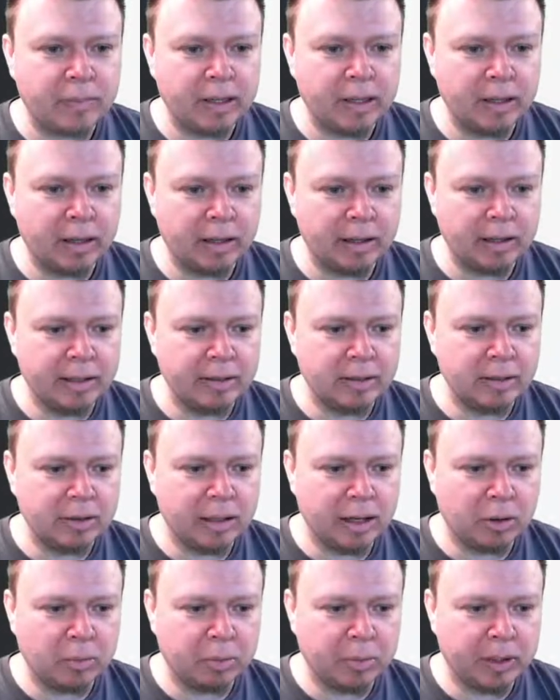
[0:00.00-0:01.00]
I need to
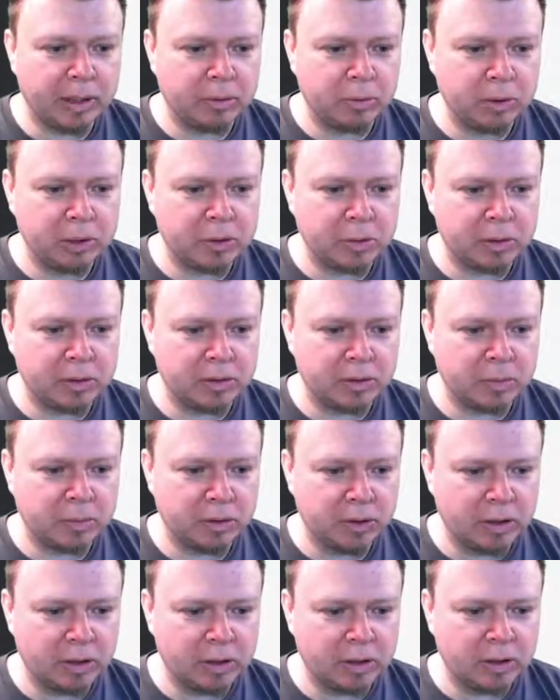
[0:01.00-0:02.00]
now pick which ones to
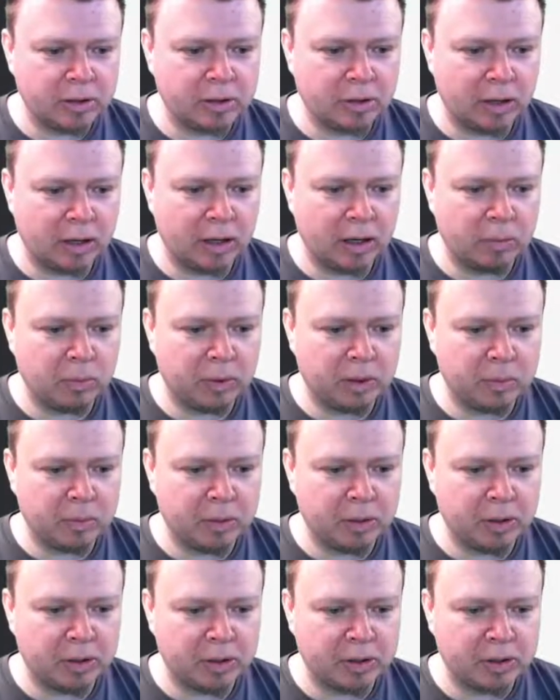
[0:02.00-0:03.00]
merge. So I want to
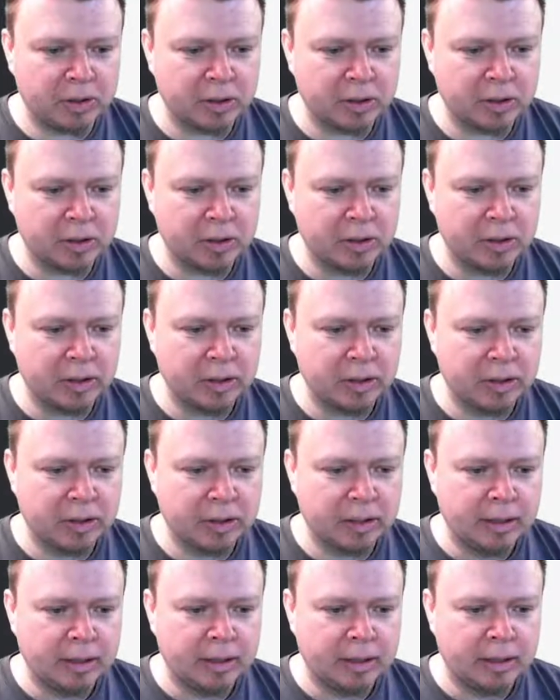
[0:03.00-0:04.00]
merge
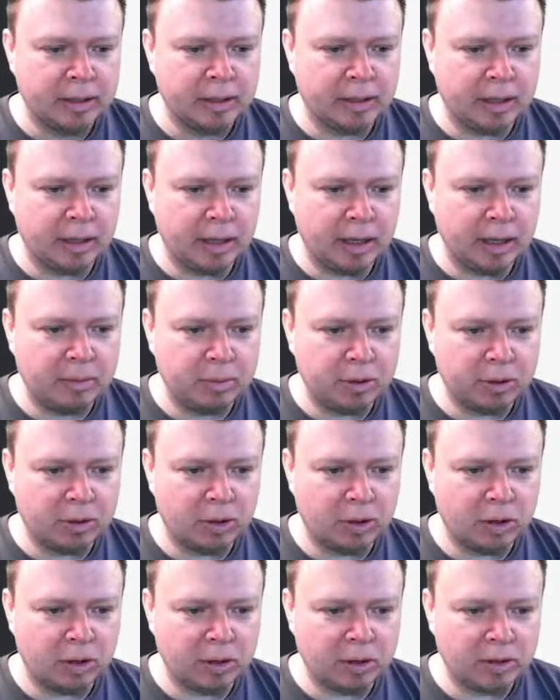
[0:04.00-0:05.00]
the labor
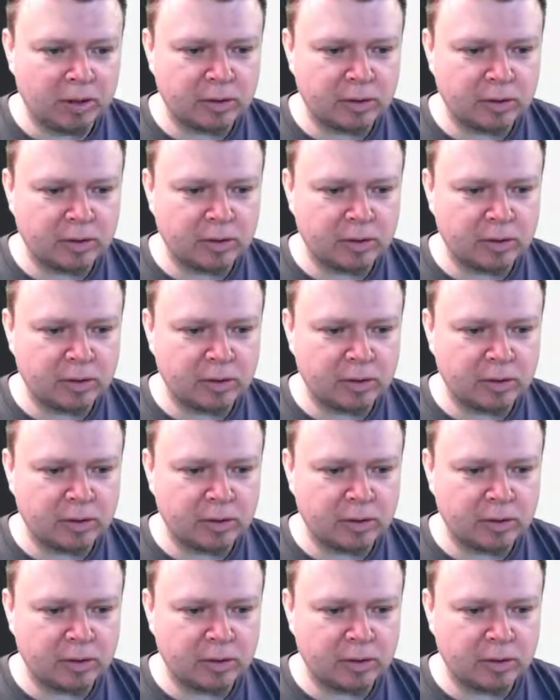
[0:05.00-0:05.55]
costs